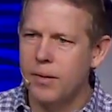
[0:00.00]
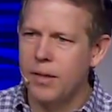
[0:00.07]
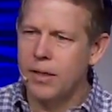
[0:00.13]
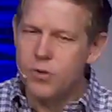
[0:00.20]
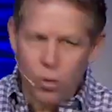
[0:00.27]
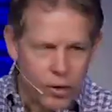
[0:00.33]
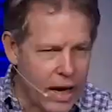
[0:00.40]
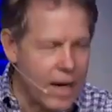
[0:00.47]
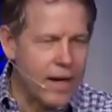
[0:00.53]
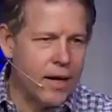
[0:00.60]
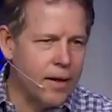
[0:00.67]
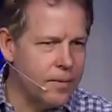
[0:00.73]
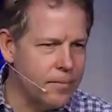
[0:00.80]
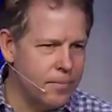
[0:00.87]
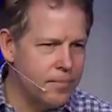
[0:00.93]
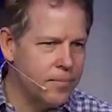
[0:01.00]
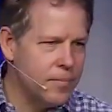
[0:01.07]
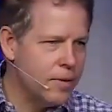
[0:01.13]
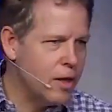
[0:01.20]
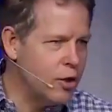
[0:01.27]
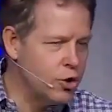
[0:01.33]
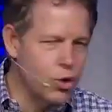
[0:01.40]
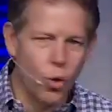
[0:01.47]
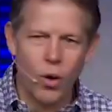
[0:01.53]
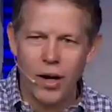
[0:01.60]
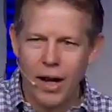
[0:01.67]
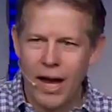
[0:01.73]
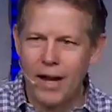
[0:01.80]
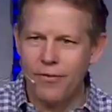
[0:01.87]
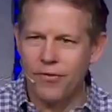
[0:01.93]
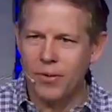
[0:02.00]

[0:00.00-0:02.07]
It's okay to enjoy life